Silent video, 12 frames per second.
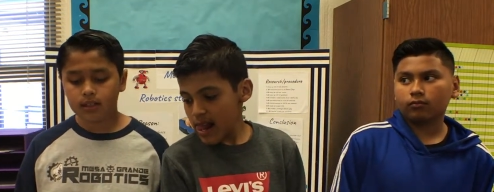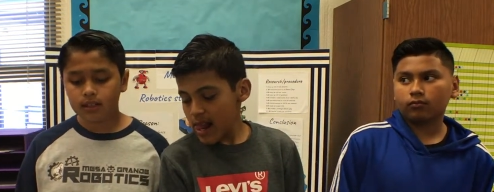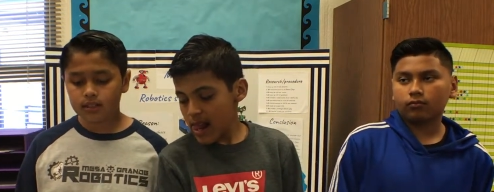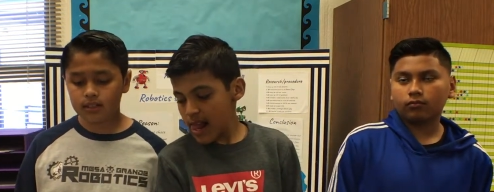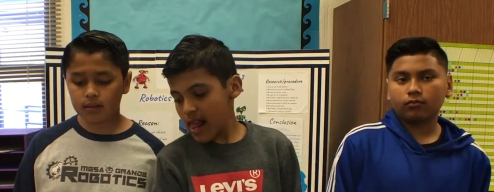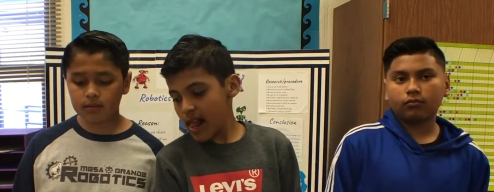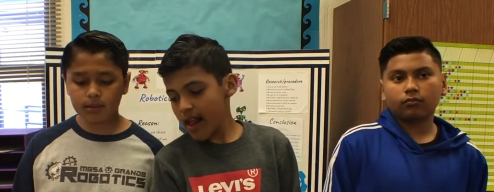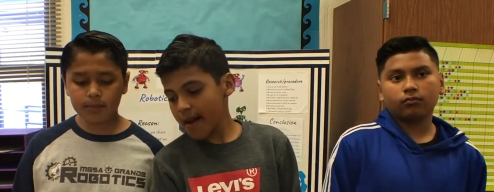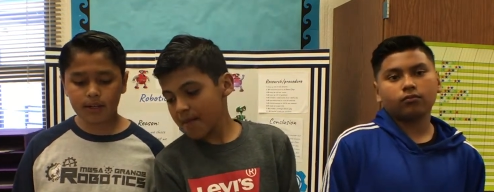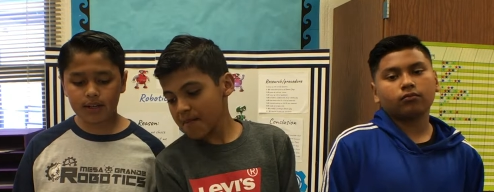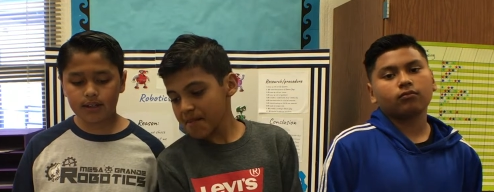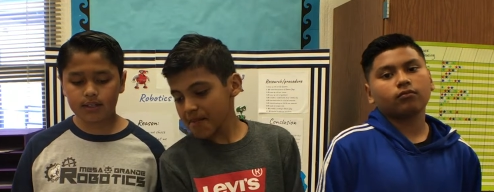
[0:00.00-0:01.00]
Speaker 1: Some
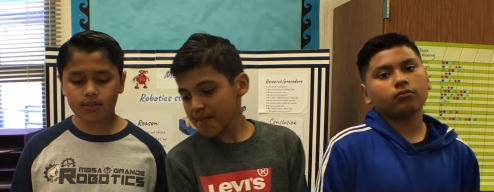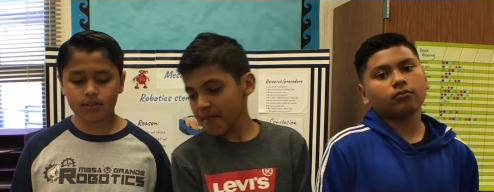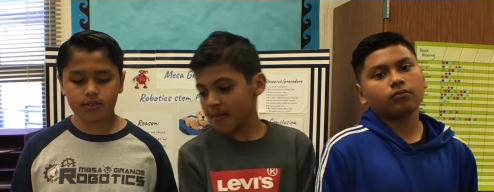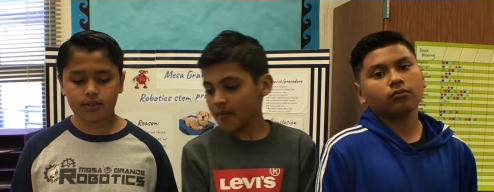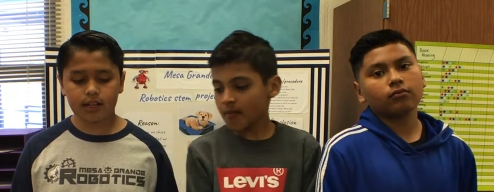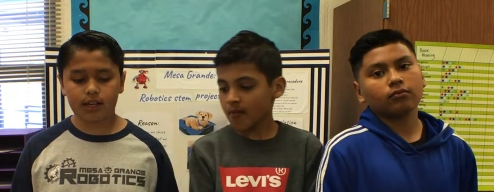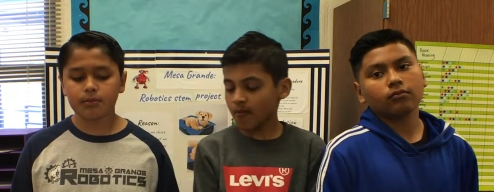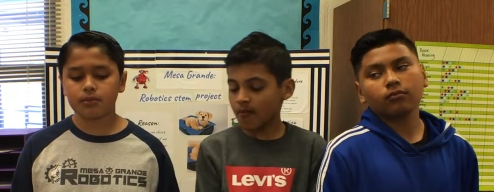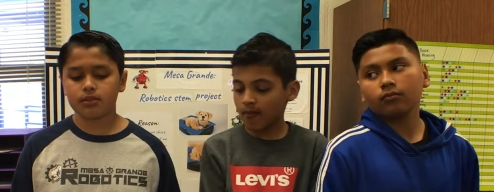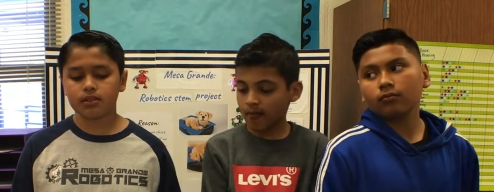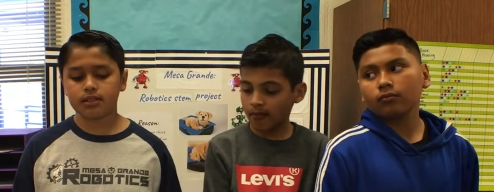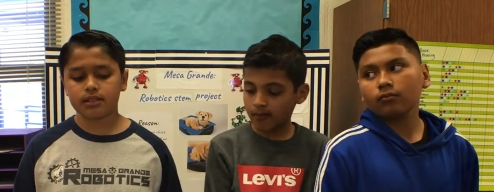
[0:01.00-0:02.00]
compared to
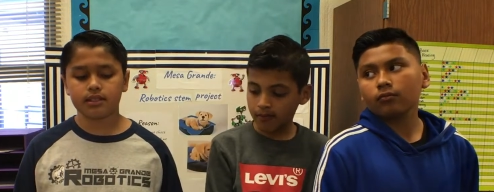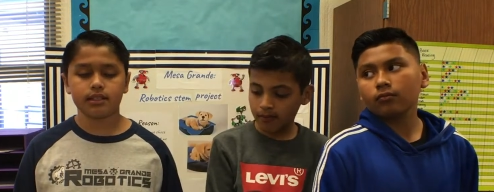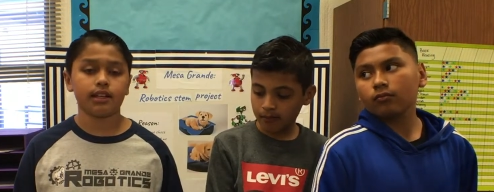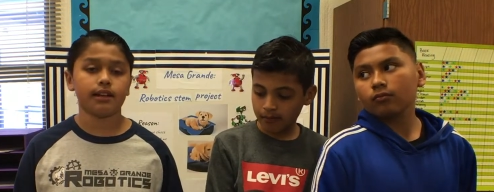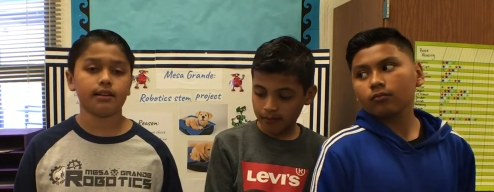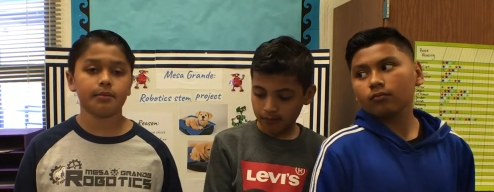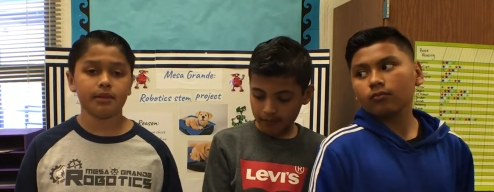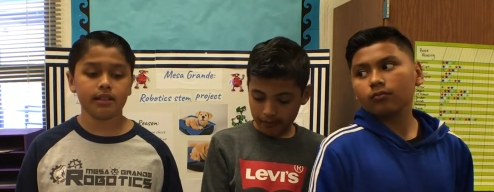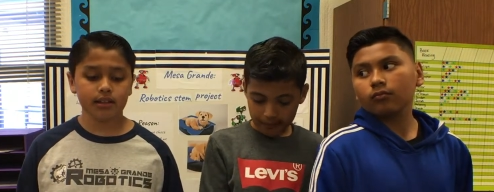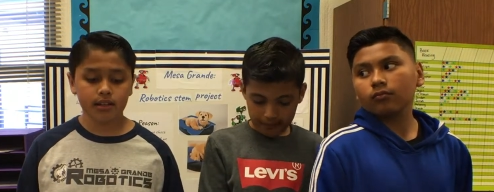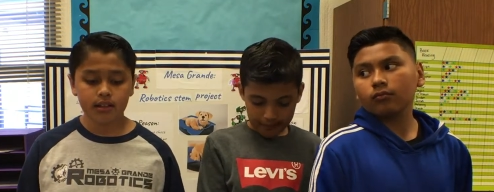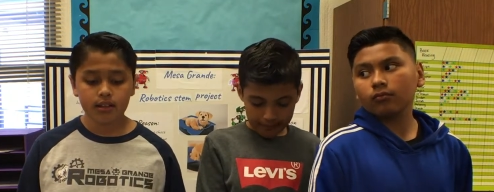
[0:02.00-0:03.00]
animal-assisted
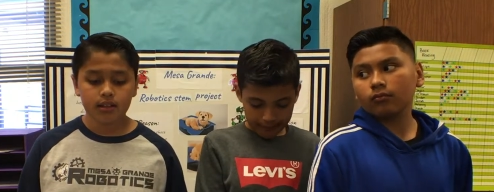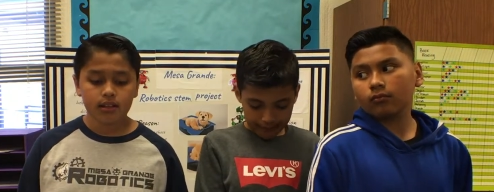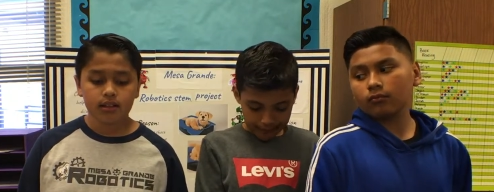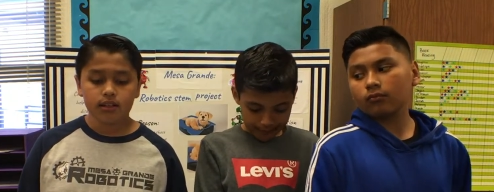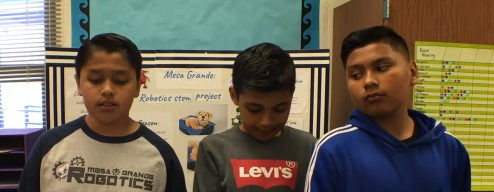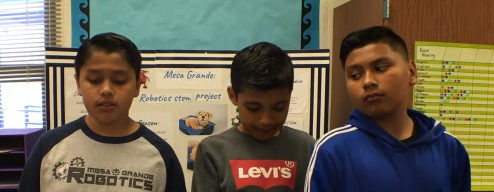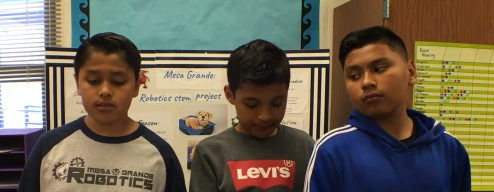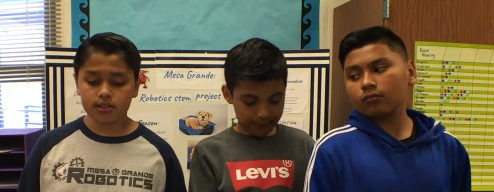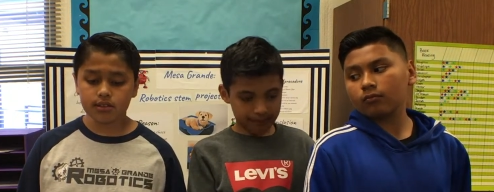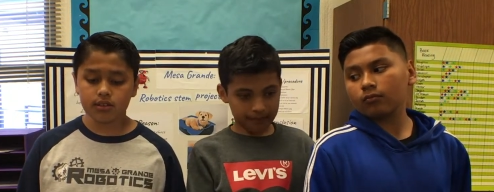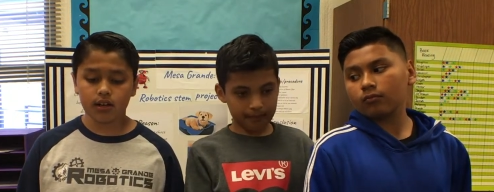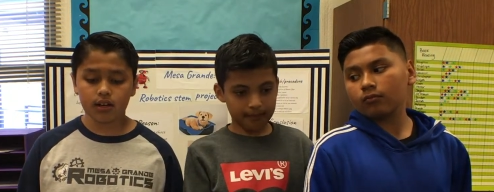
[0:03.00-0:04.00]
therapy used
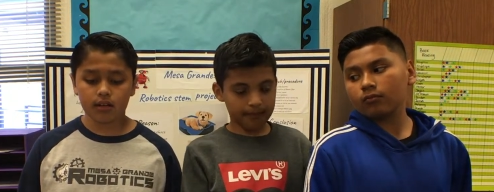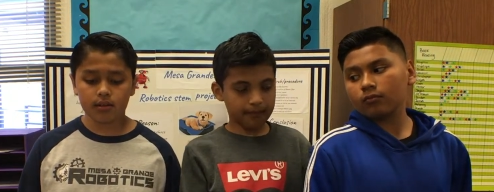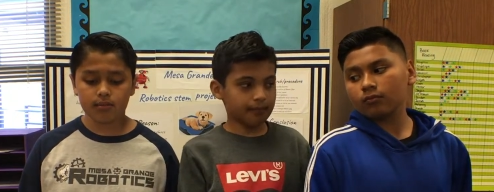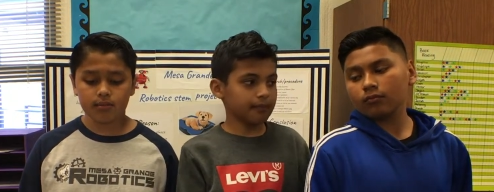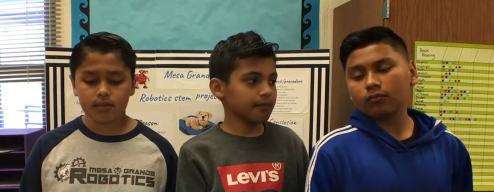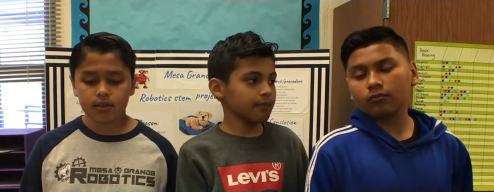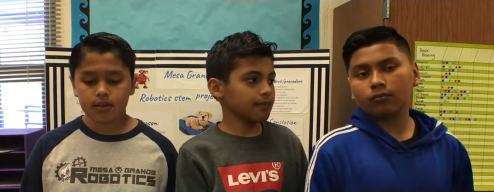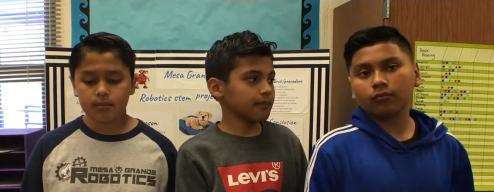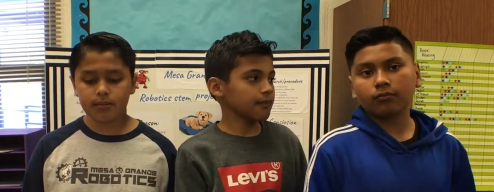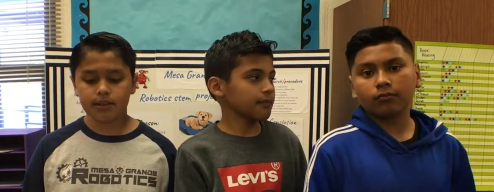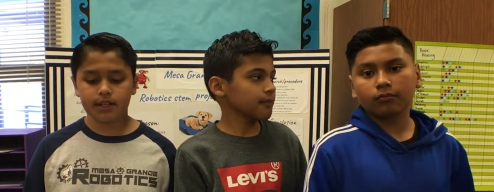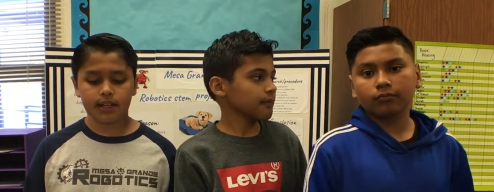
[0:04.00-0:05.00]
to calm
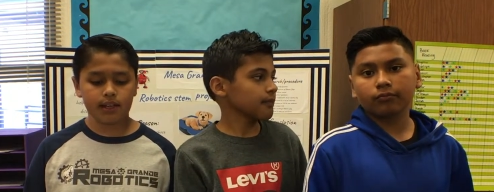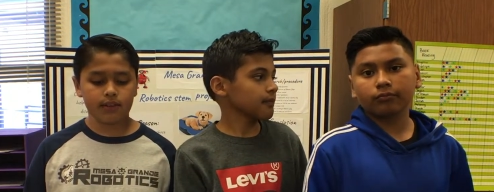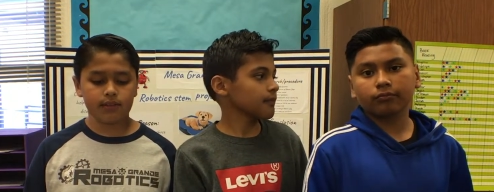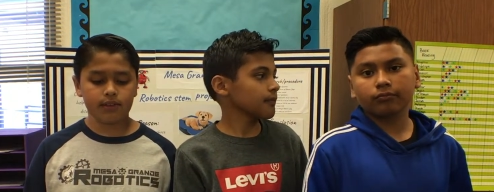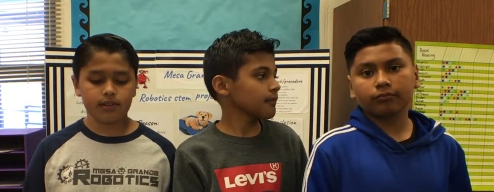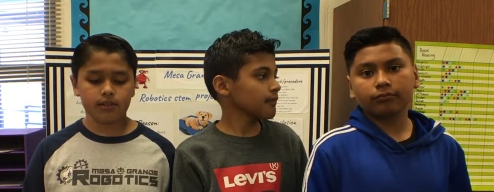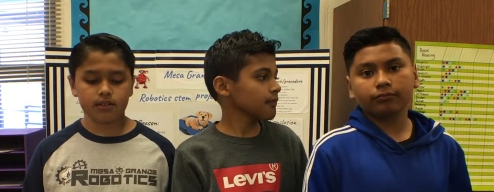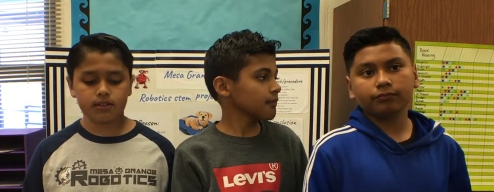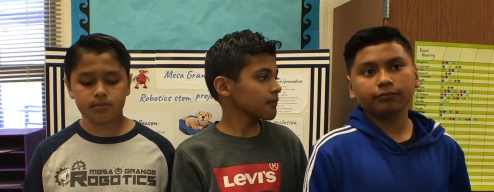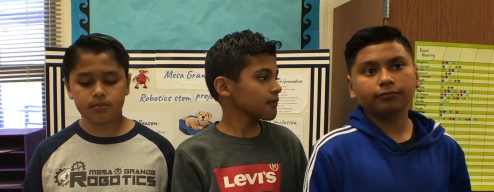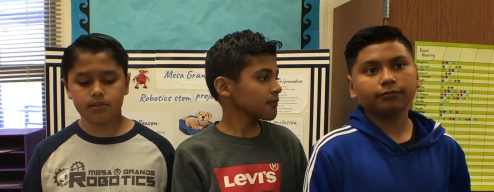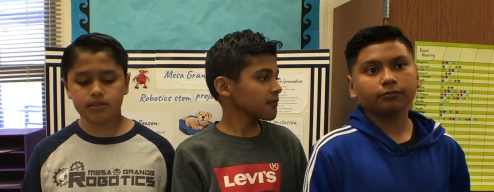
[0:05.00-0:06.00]

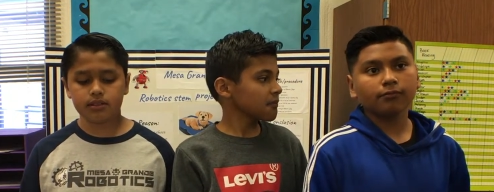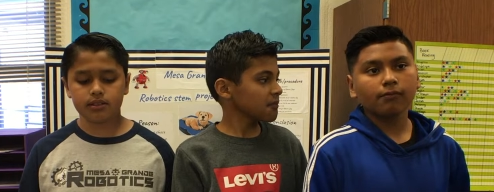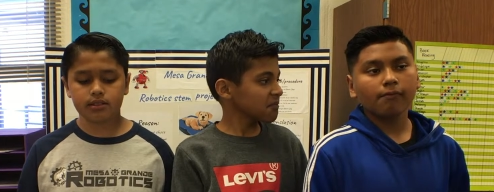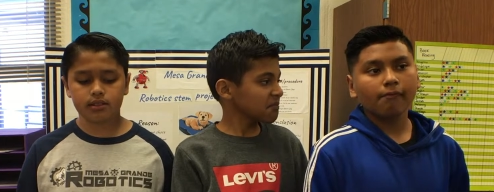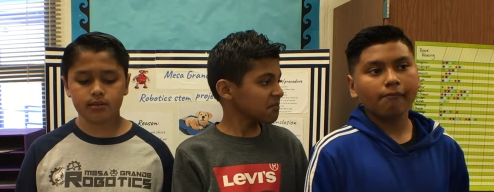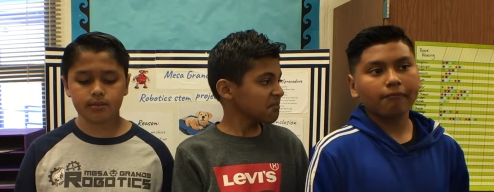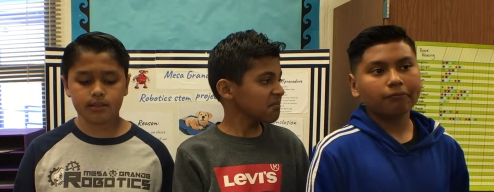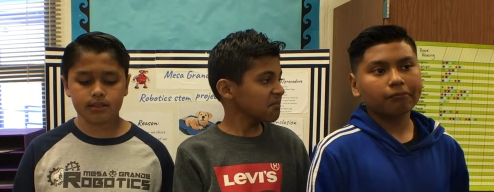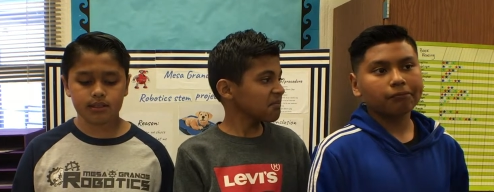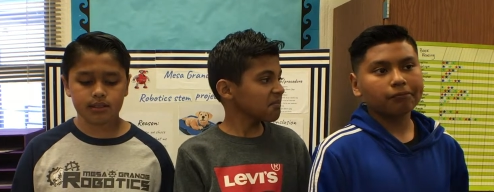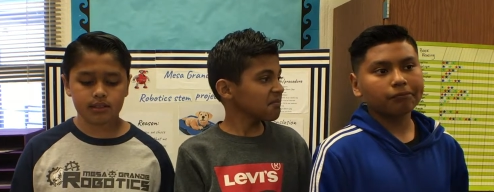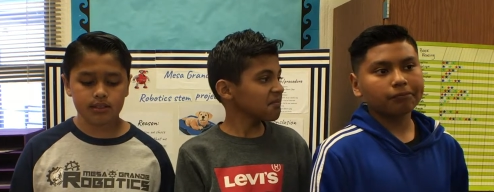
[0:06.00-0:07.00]
behaviors, mood
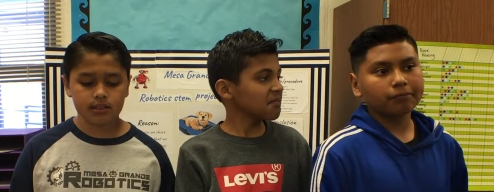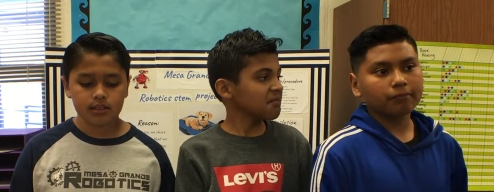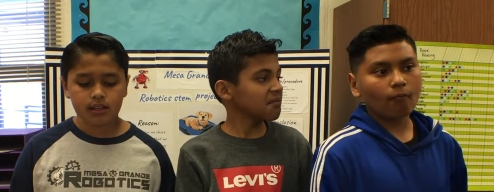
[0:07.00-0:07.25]
disturbances,